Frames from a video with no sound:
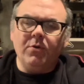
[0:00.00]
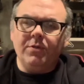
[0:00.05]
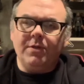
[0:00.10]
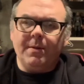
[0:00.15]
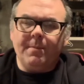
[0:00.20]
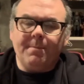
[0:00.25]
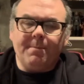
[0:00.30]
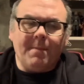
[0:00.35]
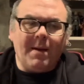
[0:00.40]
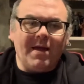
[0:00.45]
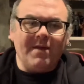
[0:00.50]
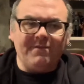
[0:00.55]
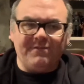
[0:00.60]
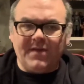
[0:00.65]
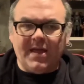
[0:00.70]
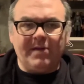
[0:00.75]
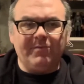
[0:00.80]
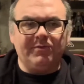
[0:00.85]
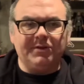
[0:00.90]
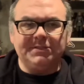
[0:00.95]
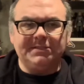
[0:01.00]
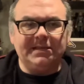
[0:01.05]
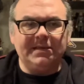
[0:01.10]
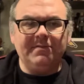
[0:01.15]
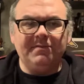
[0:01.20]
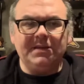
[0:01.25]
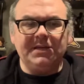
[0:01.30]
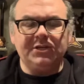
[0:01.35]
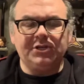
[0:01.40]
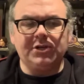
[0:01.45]
that my favorite
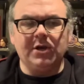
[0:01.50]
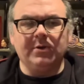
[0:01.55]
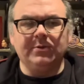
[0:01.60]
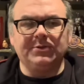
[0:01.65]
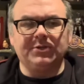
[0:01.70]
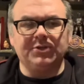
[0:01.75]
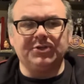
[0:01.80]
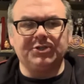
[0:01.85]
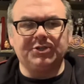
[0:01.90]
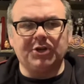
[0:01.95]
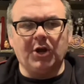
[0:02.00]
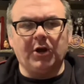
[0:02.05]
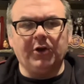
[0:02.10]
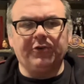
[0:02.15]
TV shows are Star